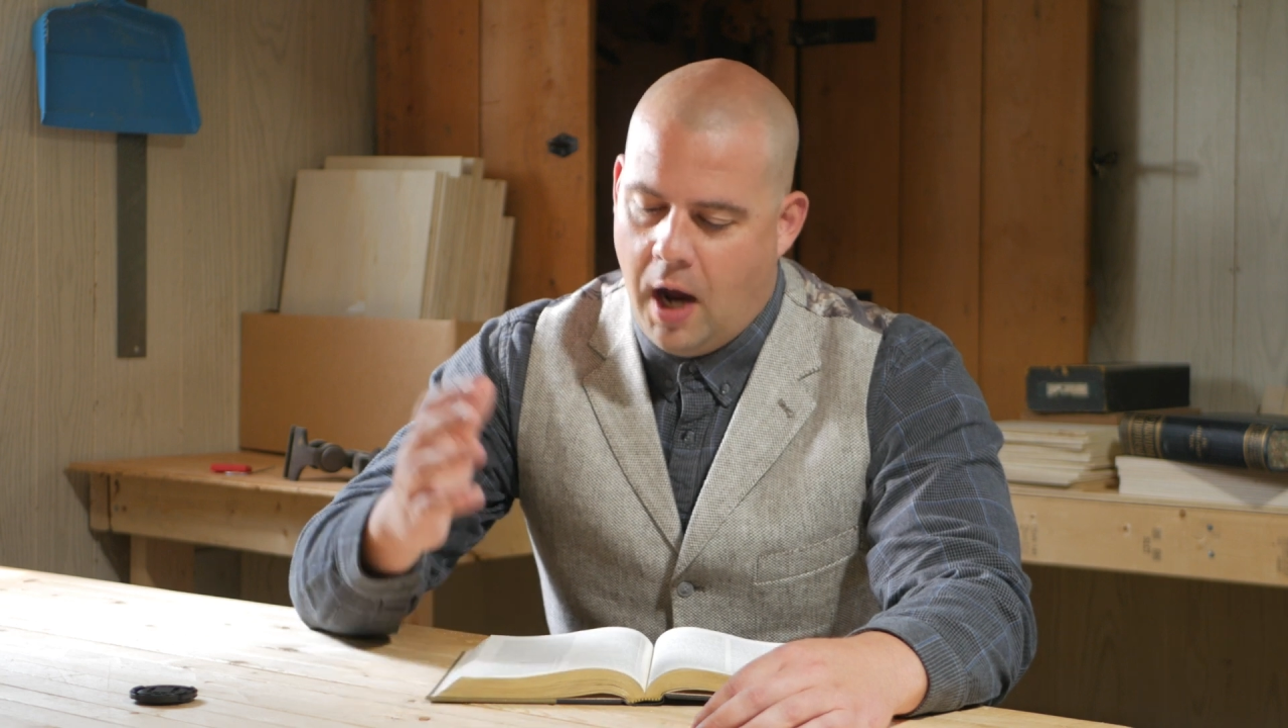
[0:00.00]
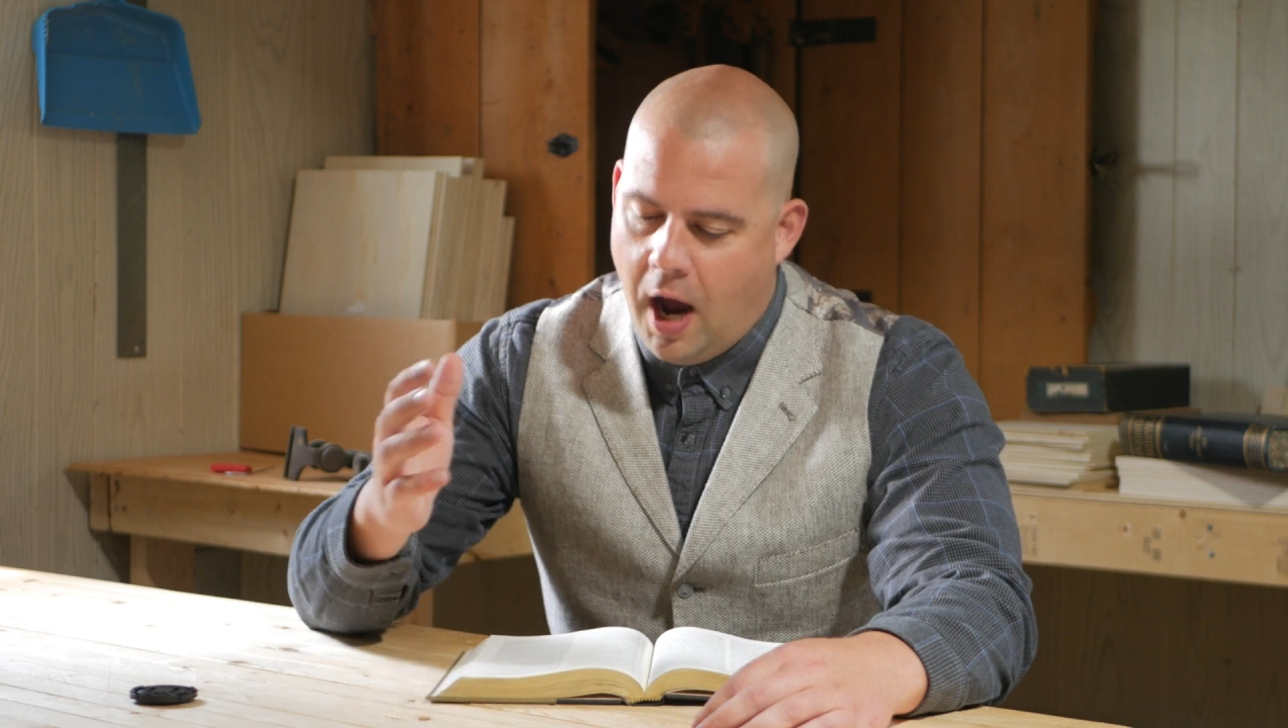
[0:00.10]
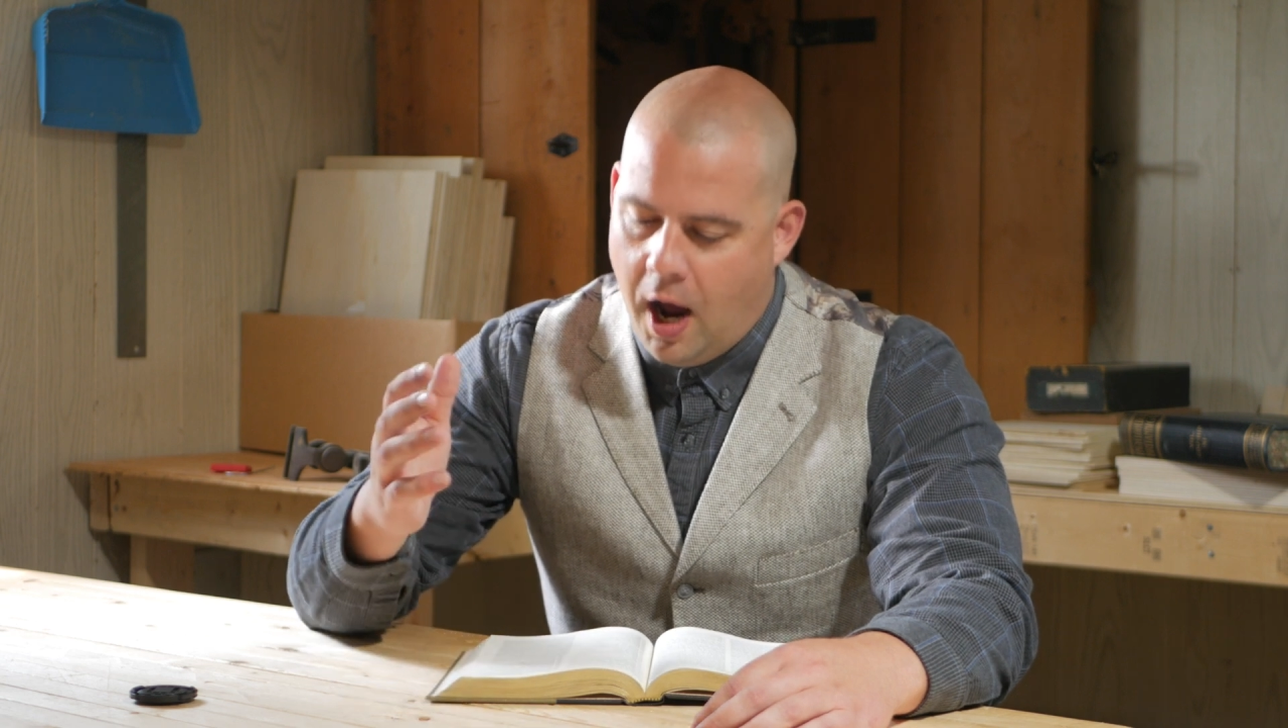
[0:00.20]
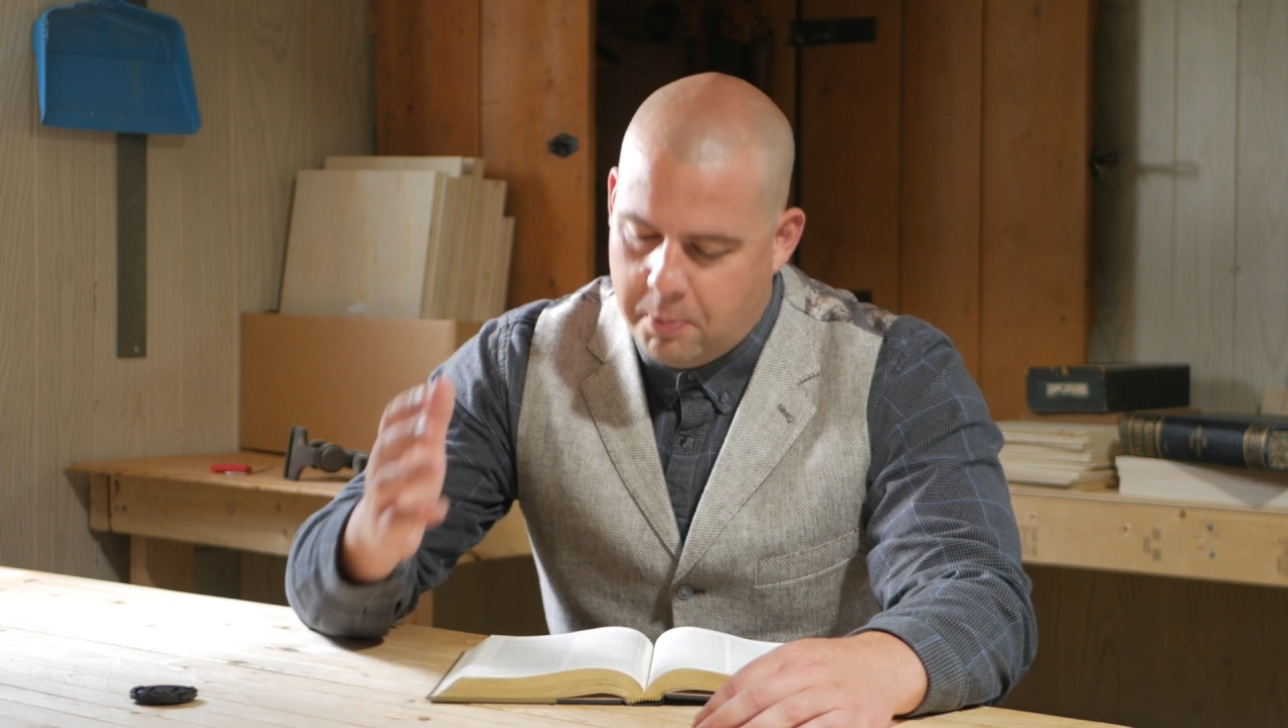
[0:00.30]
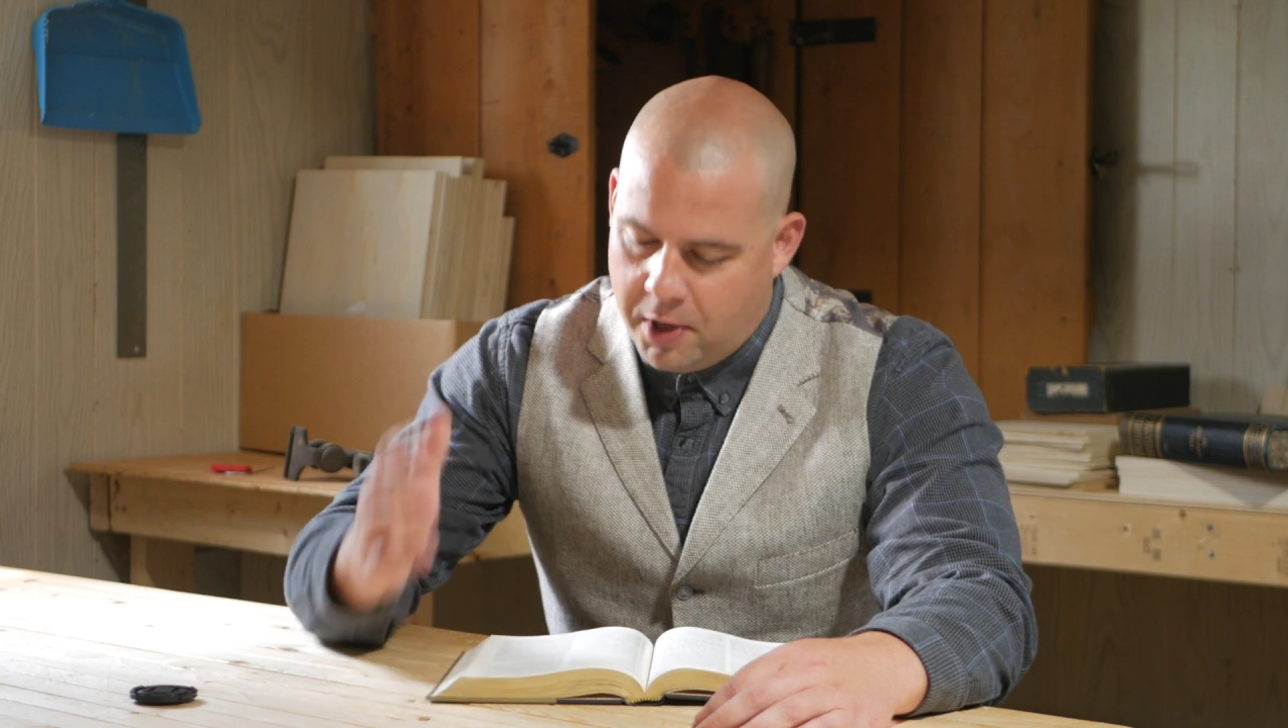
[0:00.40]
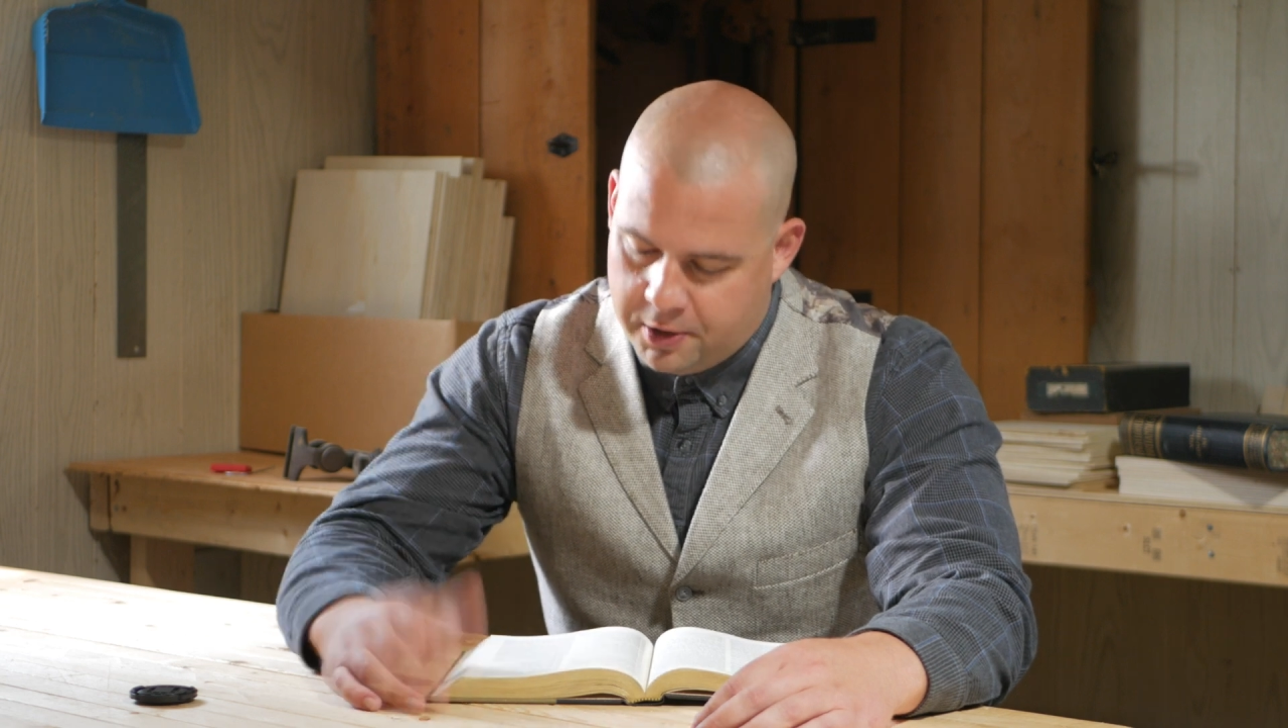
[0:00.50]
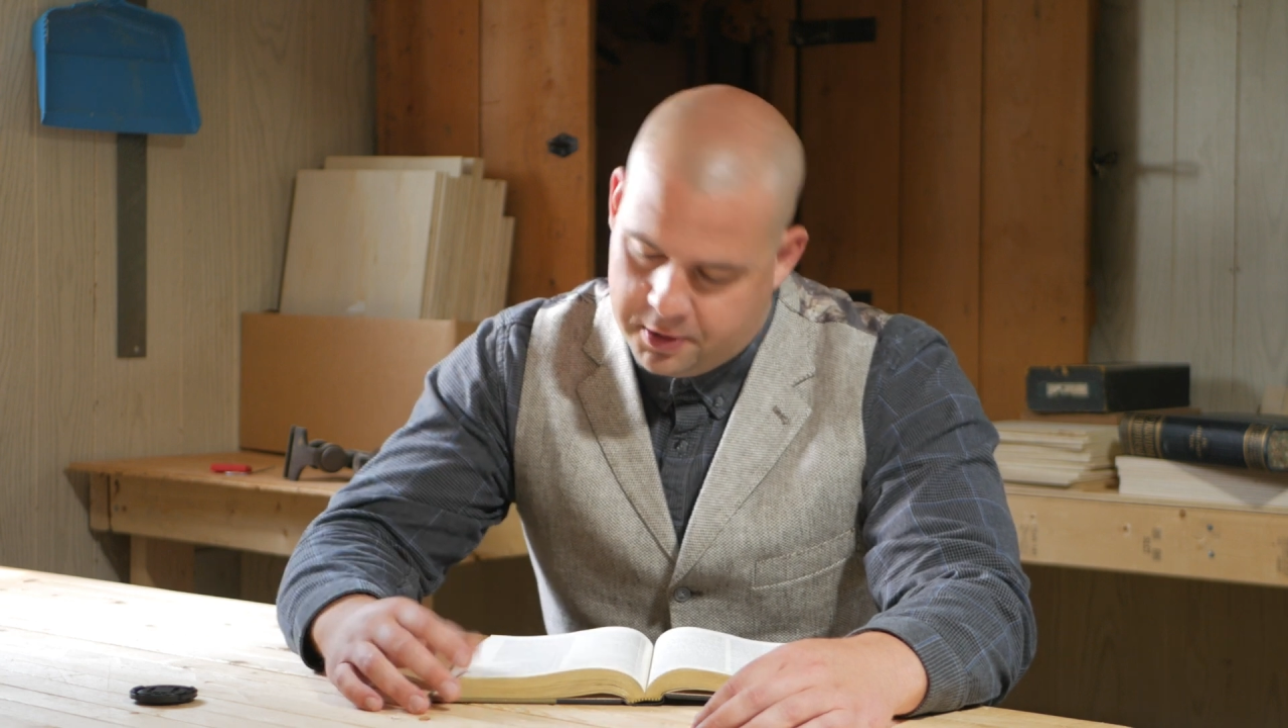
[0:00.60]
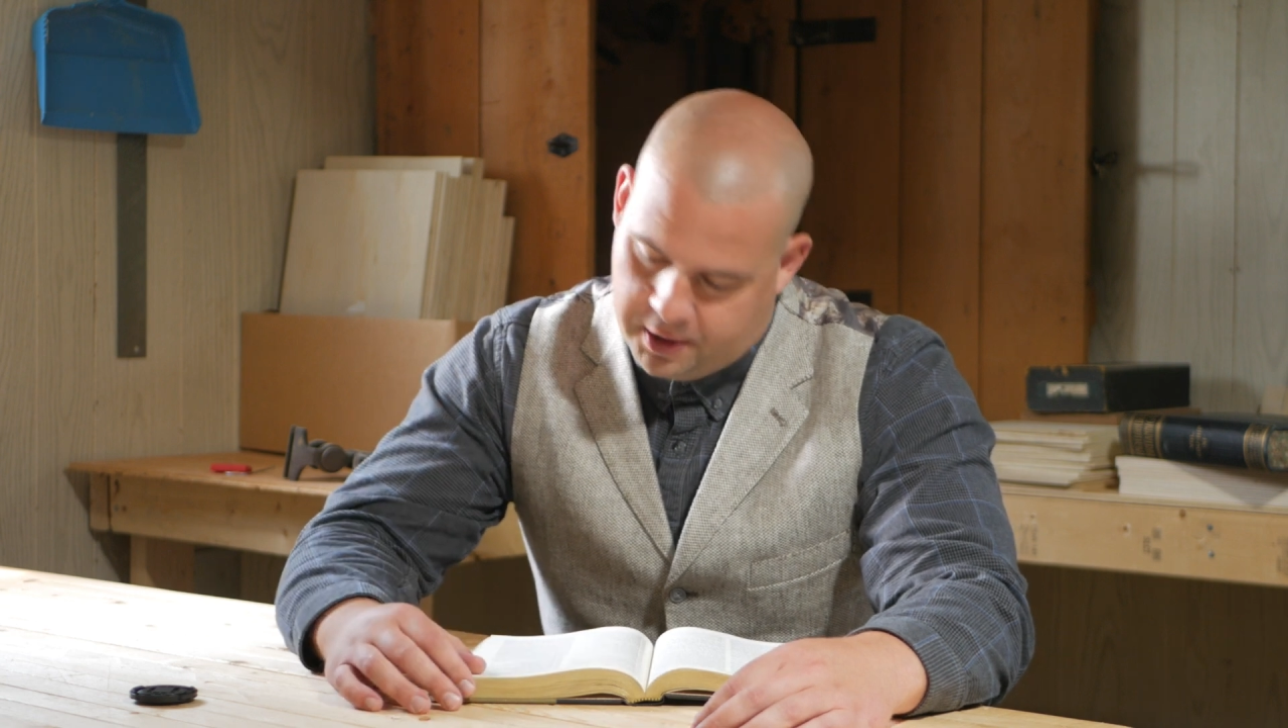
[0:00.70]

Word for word: ah mother